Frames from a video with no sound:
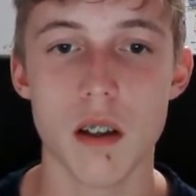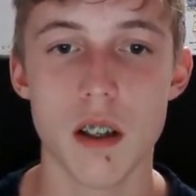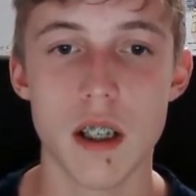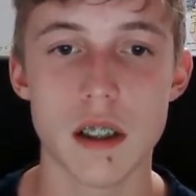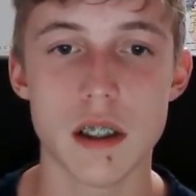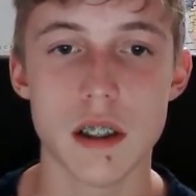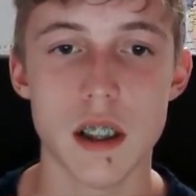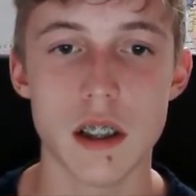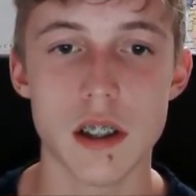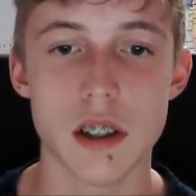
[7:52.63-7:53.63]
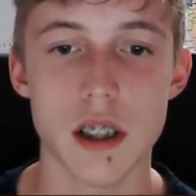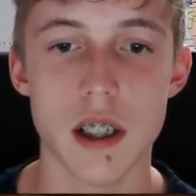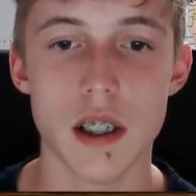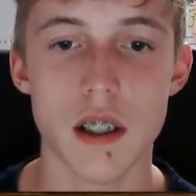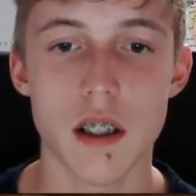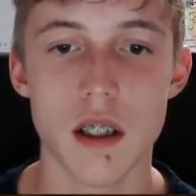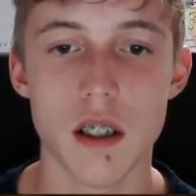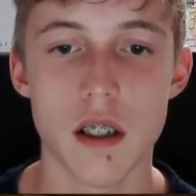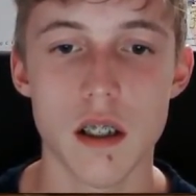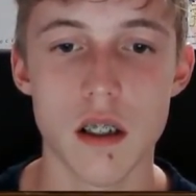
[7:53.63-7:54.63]
Let's just say,
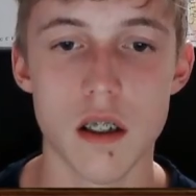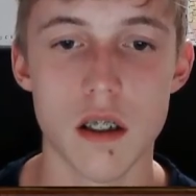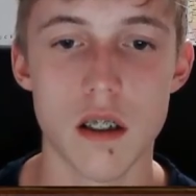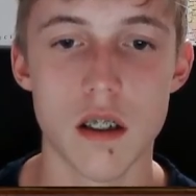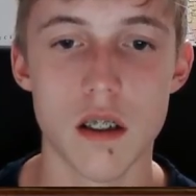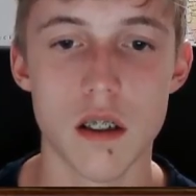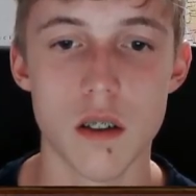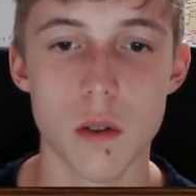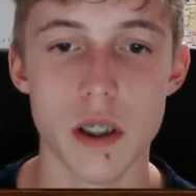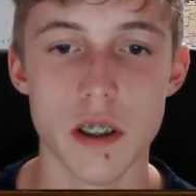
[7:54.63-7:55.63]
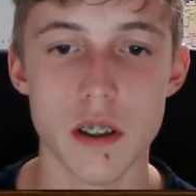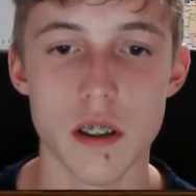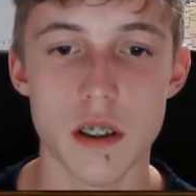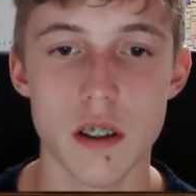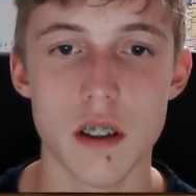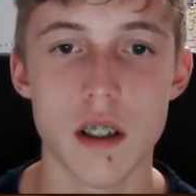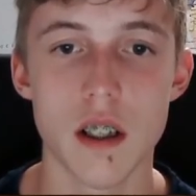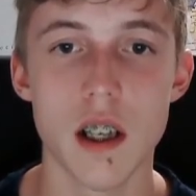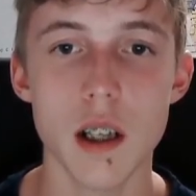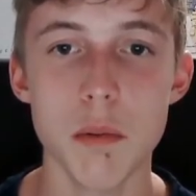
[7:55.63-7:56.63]
wait,
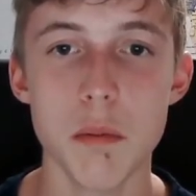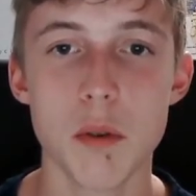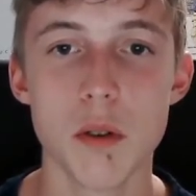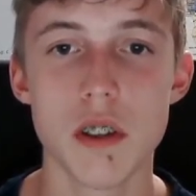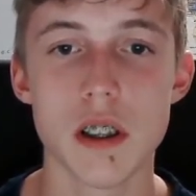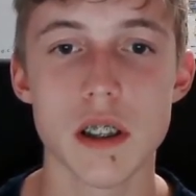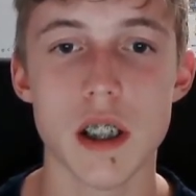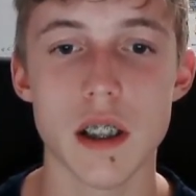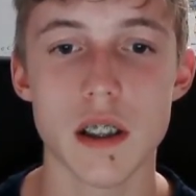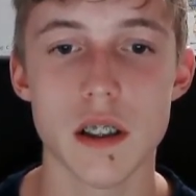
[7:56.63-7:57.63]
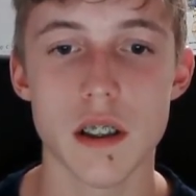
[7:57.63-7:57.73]
let me move this knight.